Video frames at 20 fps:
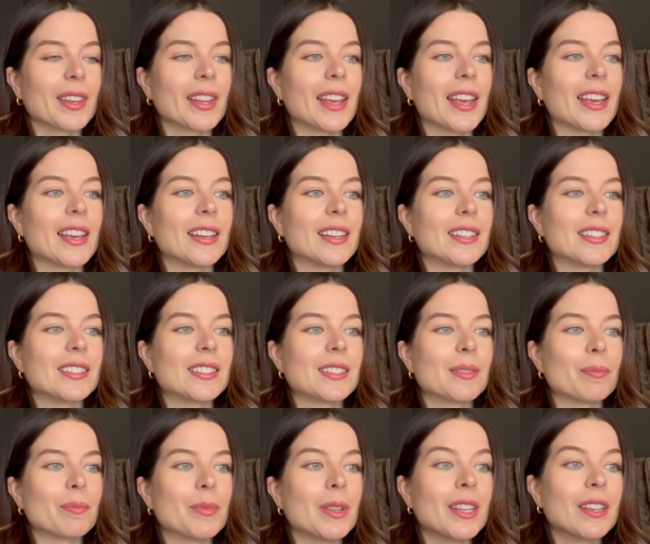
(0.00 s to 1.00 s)
and
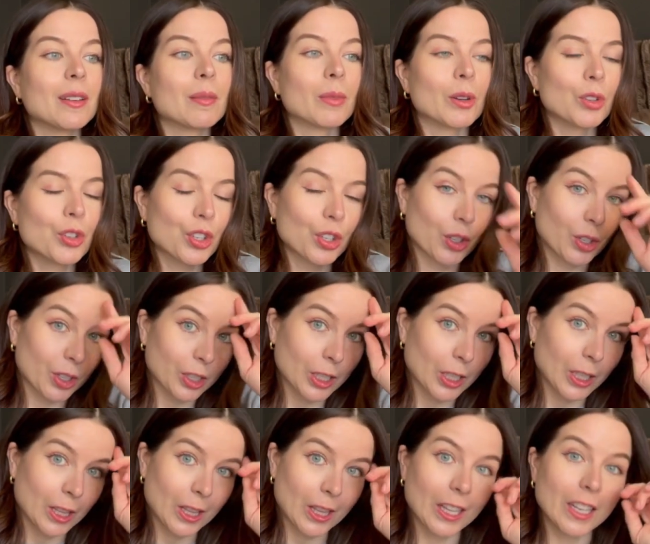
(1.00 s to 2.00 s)
being emotional are
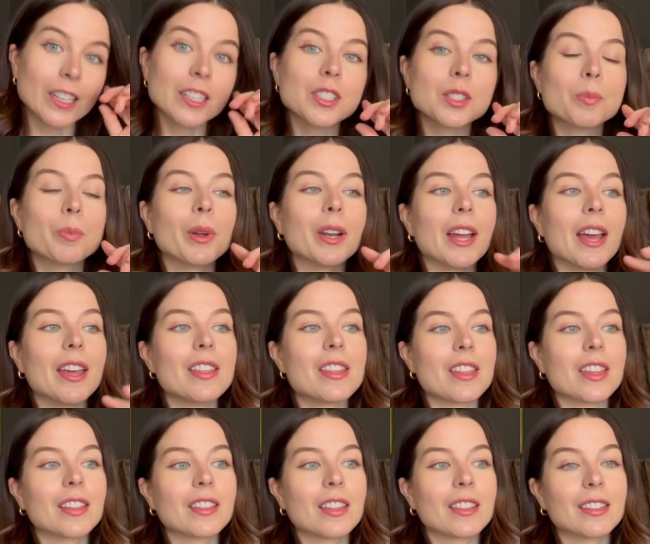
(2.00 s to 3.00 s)
good things, but I
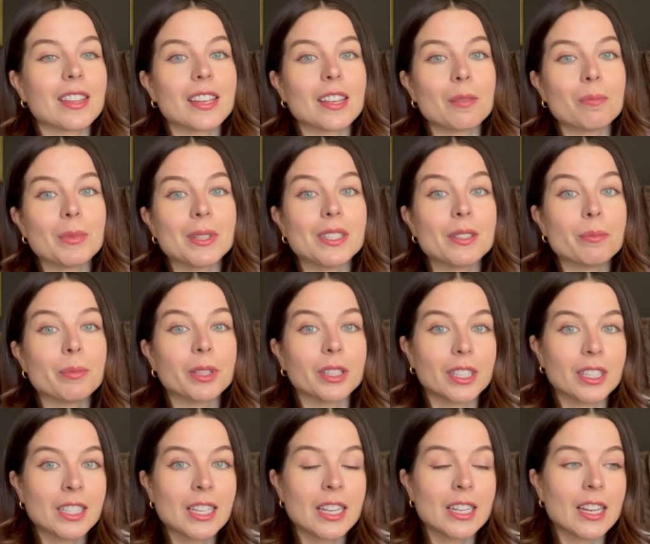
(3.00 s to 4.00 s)
think that they can be
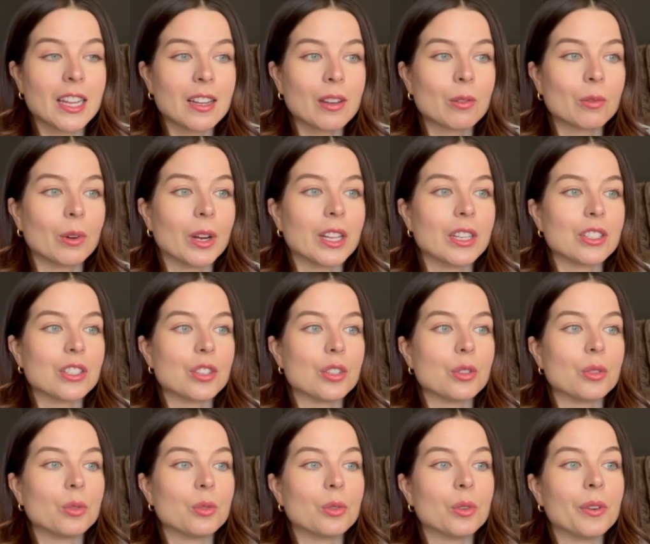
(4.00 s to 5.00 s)
debilitating when
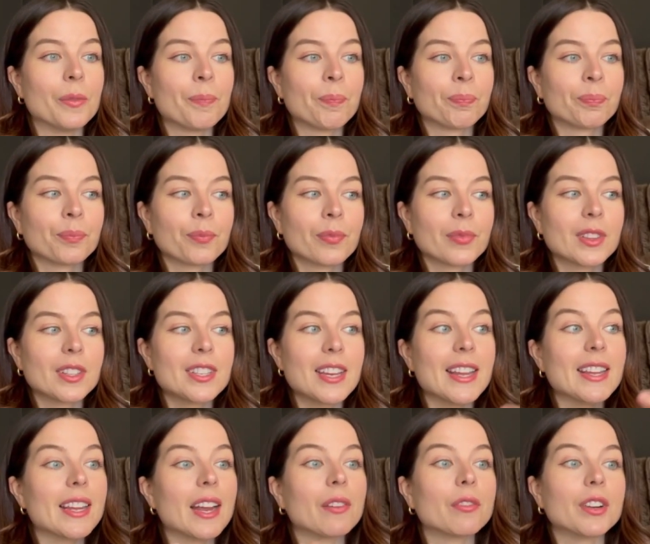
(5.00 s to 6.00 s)
you
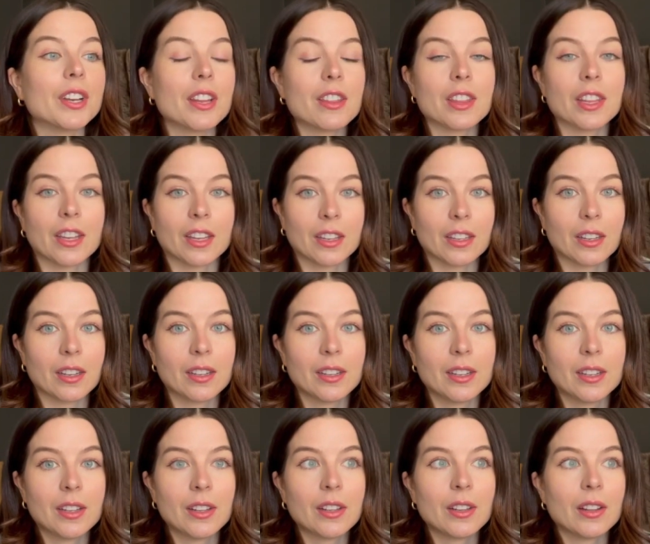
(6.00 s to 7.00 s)
take everything
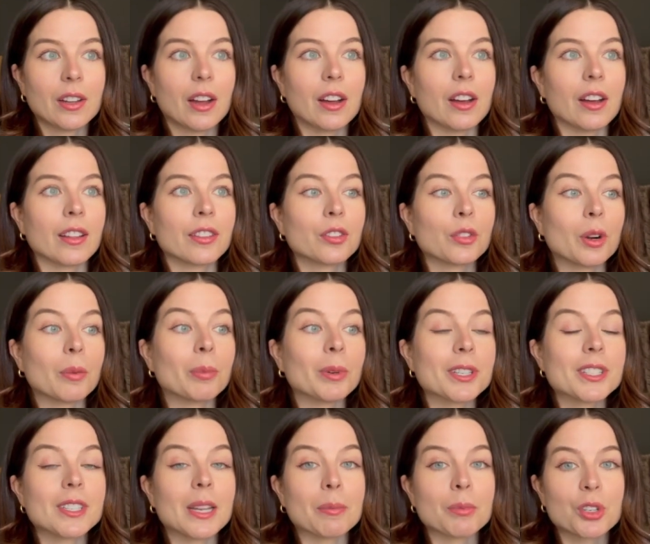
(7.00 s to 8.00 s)
uh, through a
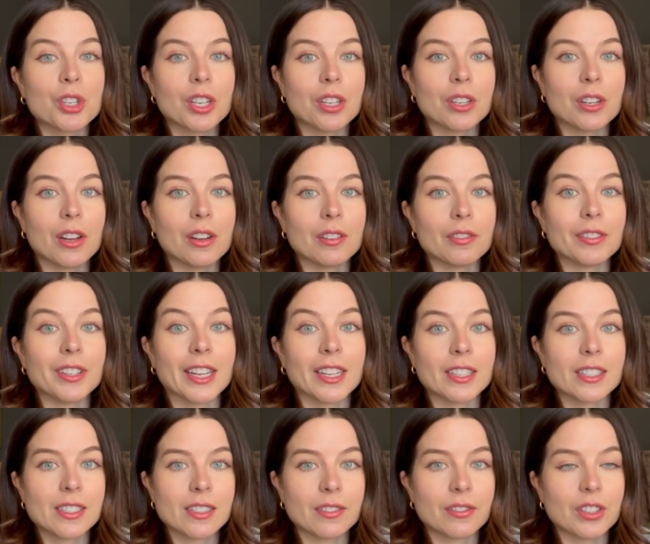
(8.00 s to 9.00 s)
perception of
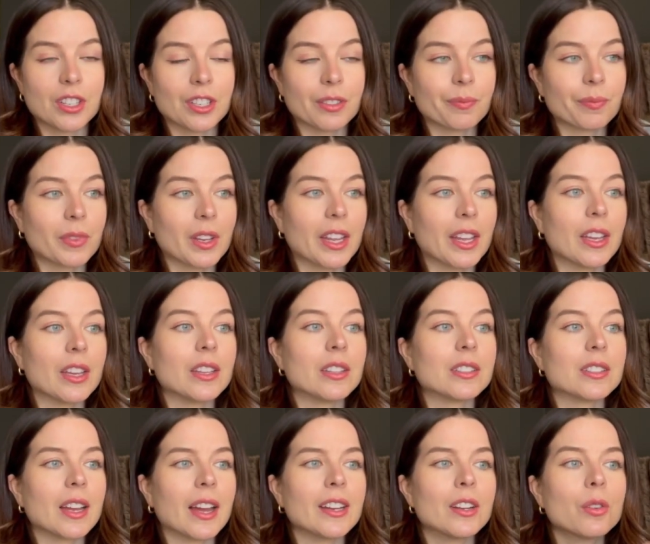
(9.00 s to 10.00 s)
negativity.
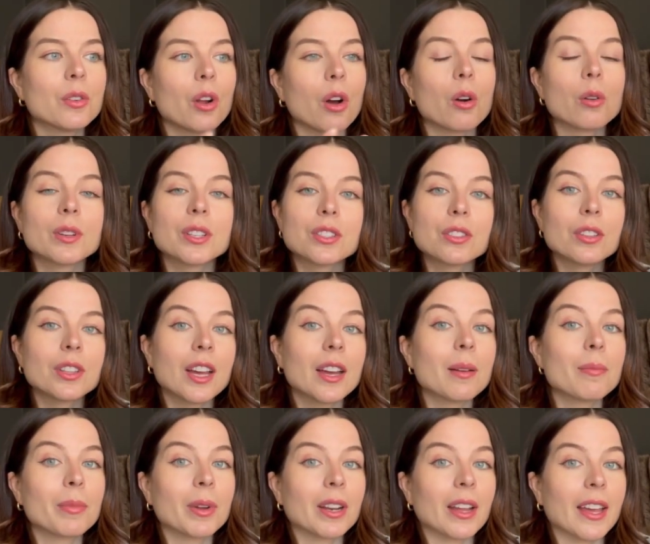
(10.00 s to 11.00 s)
And I don't always do
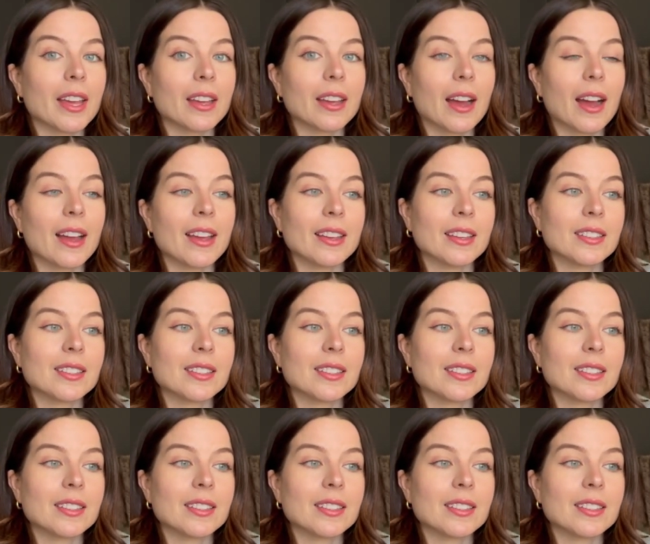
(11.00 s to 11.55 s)
that, but I, I